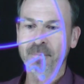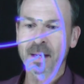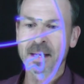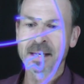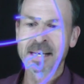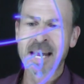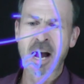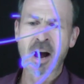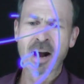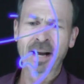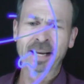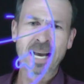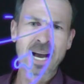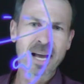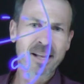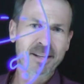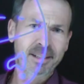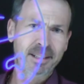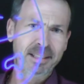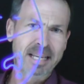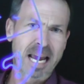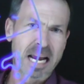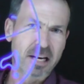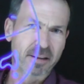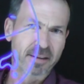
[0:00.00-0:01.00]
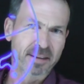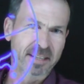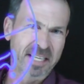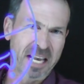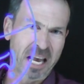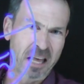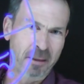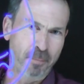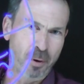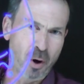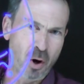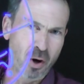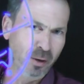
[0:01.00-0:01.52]
Now, I can't stand at the
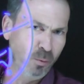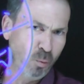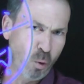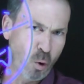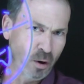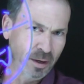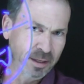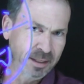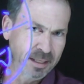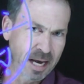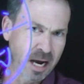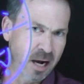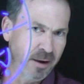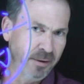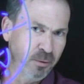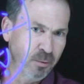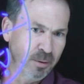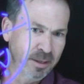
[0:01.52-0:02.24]
South Pole and walk south.